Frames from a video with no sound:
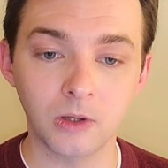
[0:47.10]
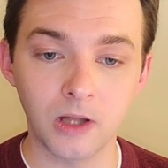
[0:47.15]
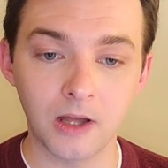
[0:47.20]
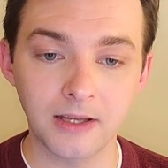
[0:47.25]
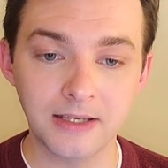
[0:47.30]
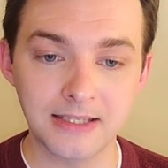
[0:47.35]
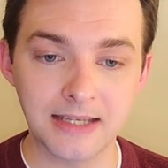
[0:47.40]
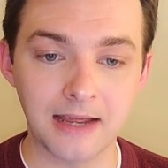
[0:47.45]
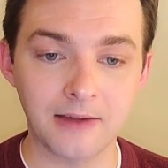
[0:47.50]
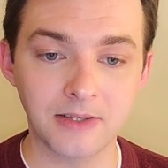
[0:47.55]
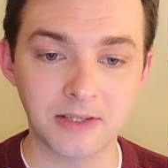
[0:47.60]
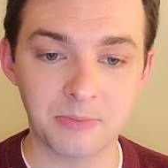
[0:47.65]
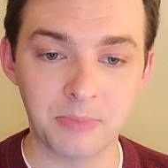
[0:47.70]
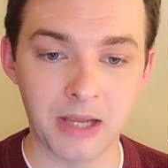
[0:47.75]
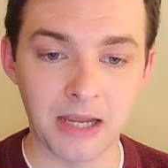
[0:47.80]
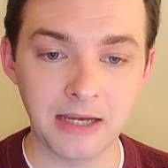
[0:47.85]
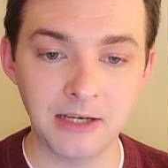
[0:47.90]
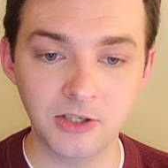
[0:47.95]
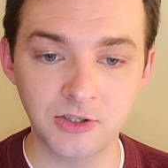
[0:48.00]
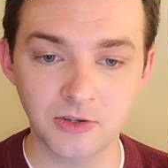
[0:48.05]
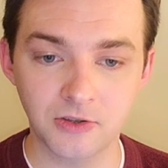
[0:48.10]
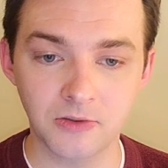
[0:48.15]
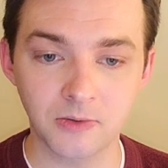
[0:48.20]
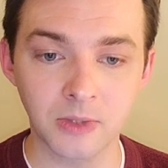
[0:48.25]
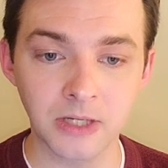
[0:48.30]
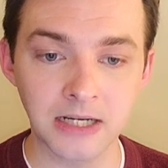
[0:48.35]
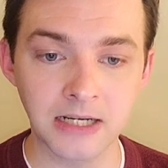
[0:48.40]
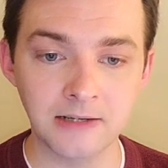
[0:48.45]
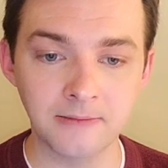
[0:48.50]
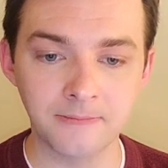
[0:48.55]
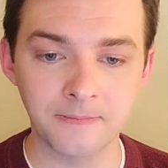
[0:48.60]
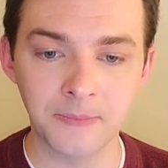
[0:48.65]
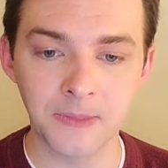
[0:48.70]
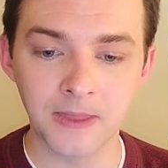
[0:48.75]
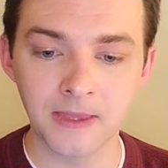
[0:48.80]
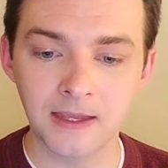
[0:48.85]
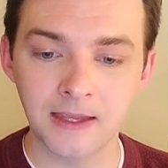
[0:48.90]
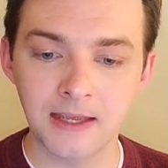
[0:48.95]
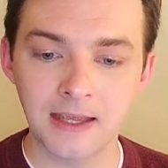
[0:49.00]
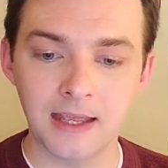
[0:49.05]
on down to page 3,
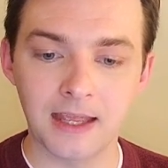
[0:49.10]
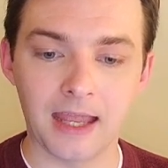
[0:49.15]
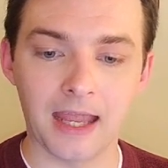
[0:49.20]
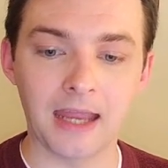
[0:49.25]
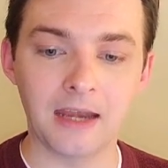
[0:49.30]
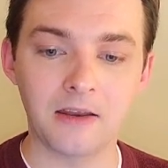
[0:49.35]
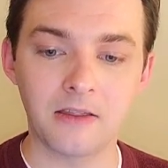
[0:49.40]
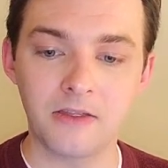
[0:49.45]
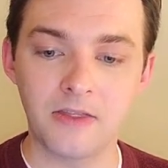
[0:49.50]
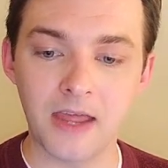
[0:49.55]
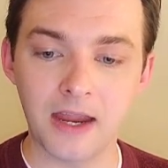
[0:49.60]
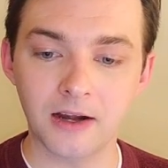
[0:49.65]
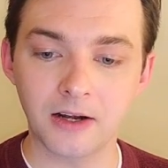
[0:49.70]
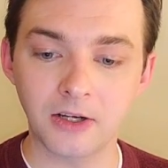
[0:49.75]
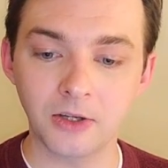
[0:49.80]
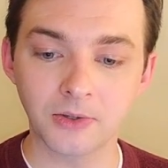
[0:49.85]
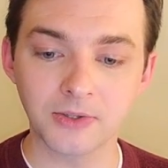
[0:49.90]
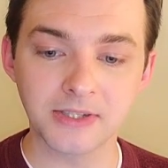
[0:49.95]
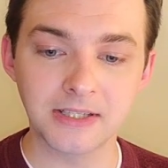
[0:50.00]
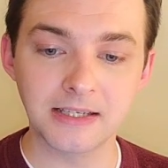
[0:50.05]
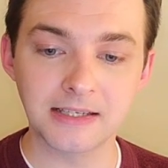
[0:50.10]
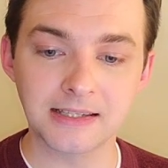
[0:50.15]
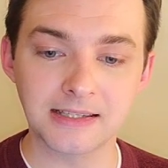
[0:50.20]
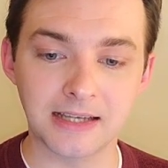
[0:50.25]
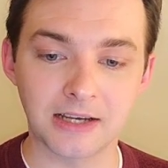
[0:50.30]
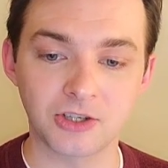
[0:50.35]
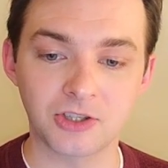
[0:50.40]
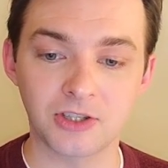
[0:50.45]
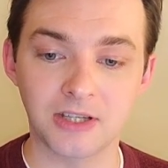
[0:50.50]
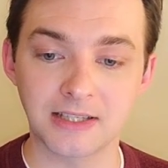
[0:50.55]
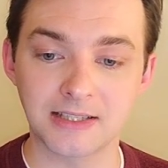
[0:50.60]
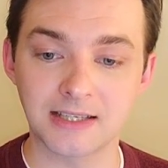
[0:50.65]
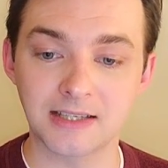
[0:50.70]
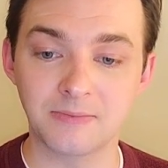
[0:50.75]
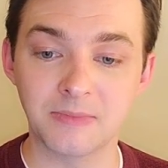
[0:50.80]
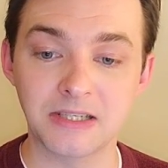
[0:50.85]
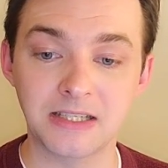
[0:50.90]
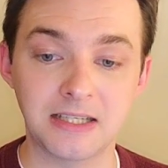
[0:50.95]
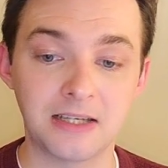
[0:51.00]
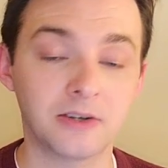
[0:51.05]
and there you'll see a section that
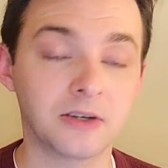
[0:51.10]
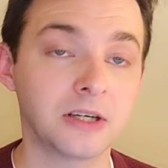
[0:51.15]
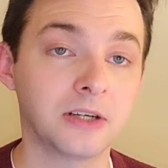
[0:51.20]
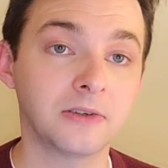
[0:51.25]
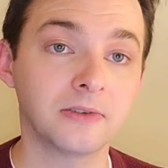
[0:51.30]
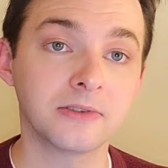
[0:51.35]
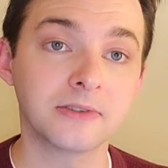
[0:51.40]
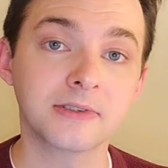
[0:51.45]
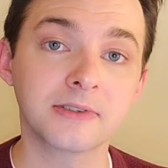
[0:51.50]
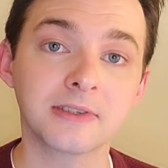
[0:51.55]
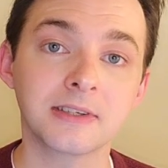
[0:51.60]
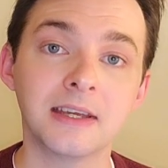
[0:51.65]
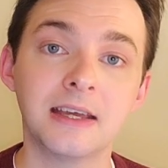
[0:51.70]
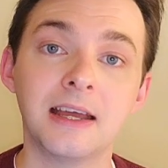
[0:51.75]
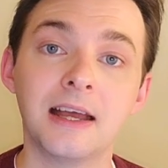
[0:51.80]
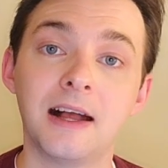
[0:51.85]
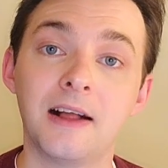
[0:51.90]
says Materials.